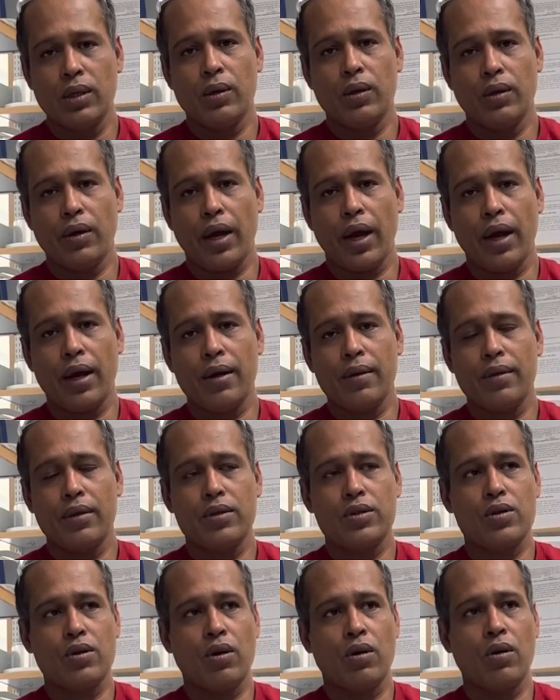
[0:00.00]
Okay,
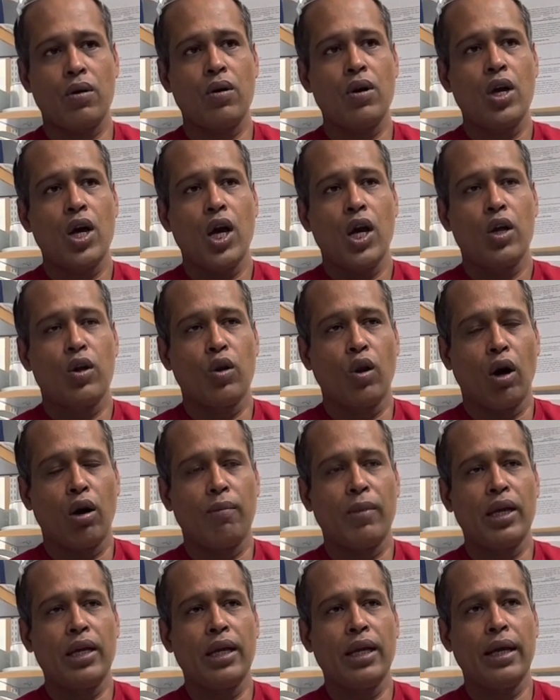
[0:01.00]
so
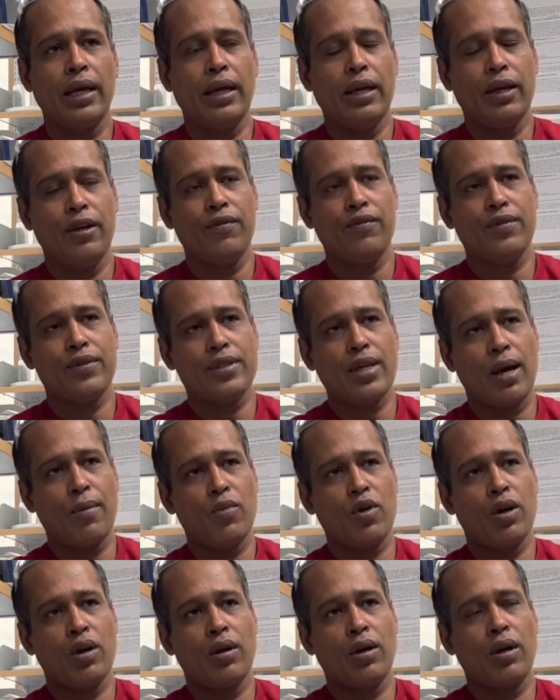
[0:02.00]
normally if
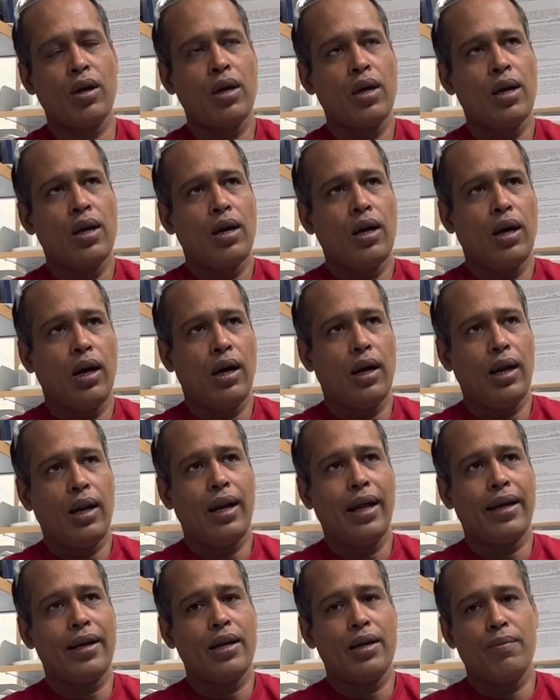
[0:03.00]
someone
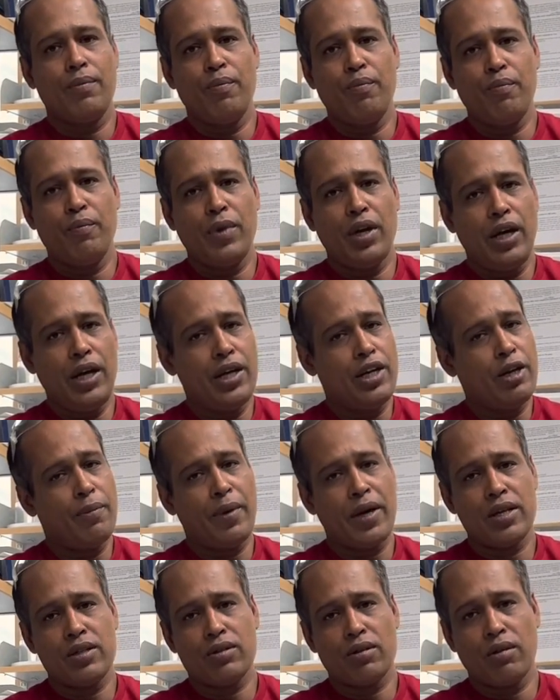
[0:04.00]
like it
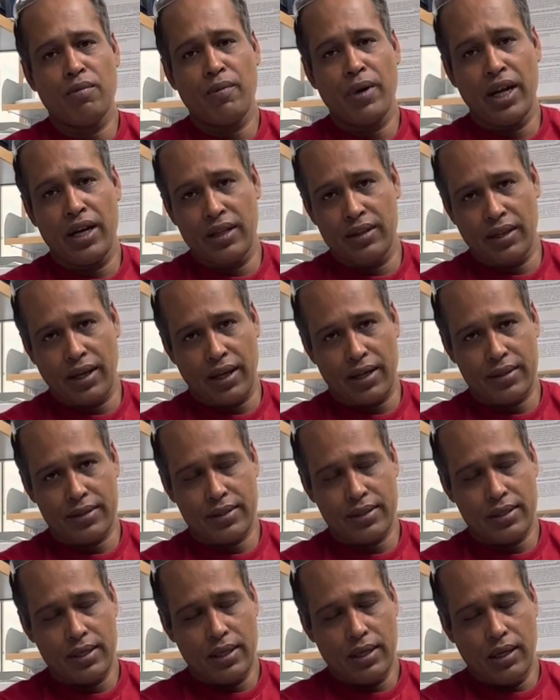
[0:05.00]
depends on many
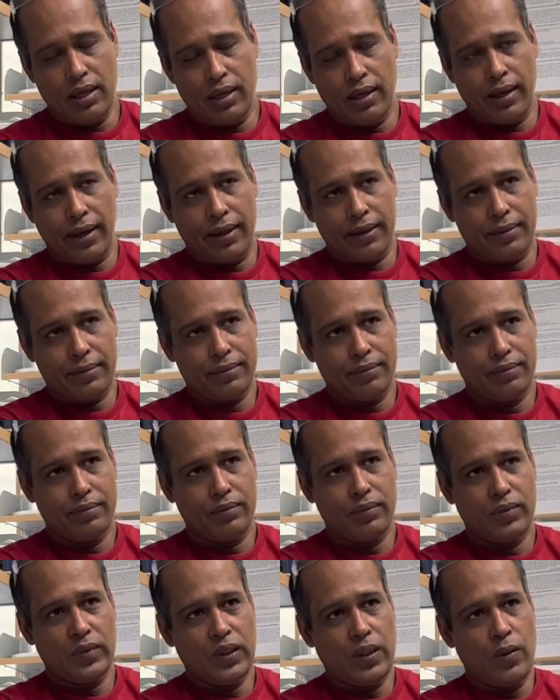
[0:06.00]
things, like
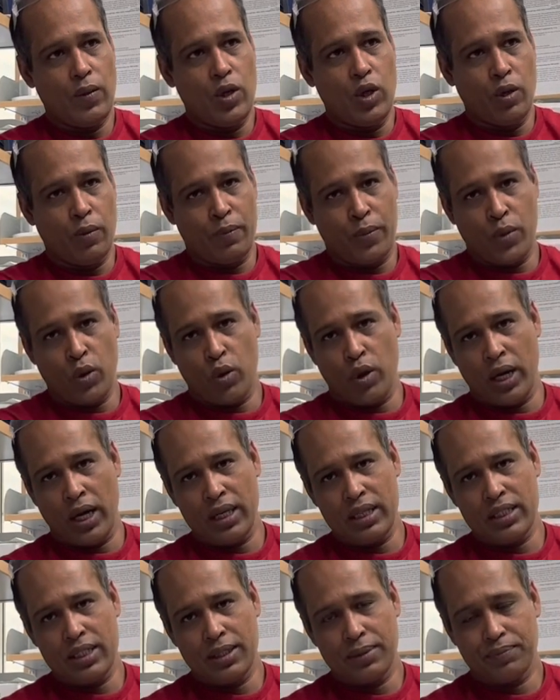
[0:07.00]
your
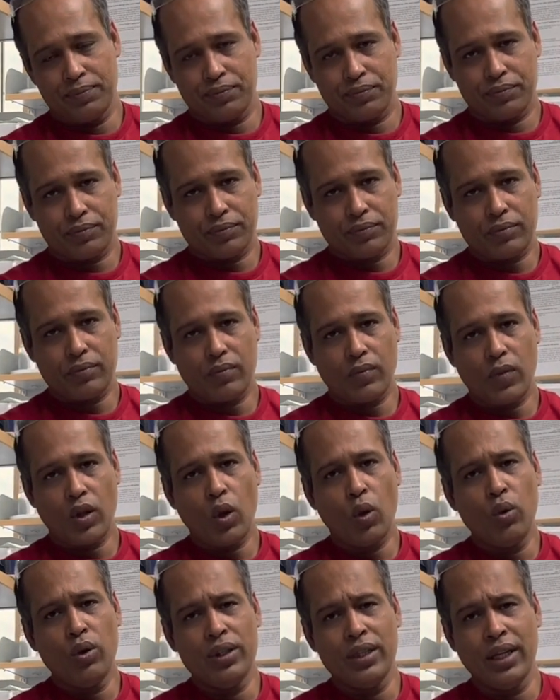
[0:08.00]
product,
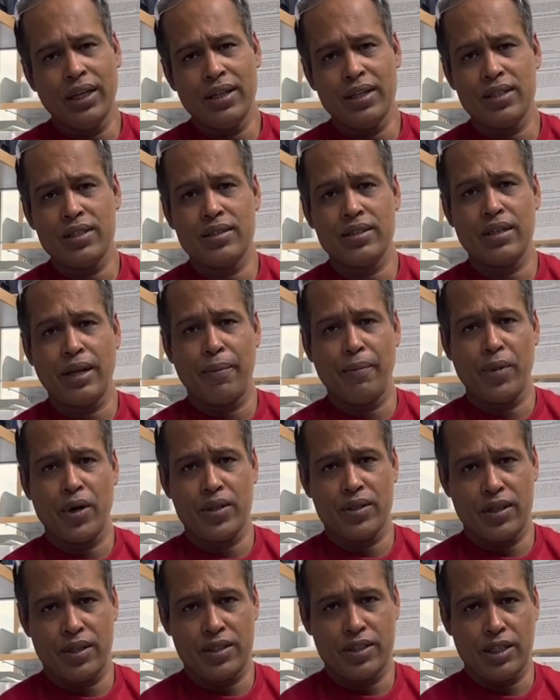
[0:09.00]
whether it is
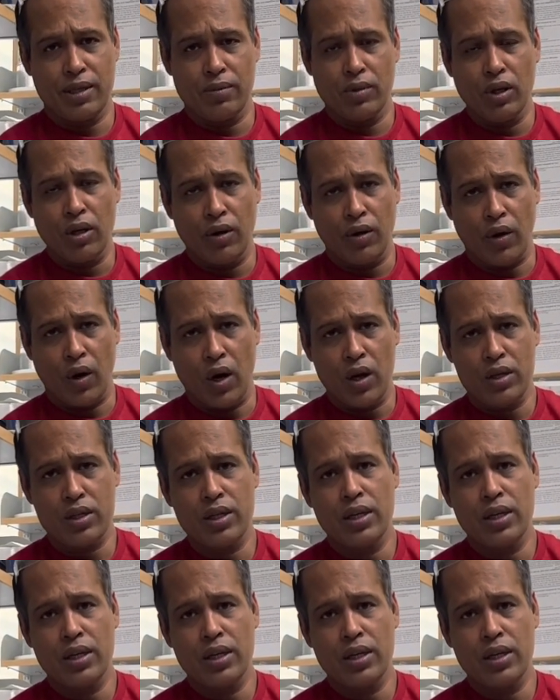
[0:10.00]
temperature stable or not.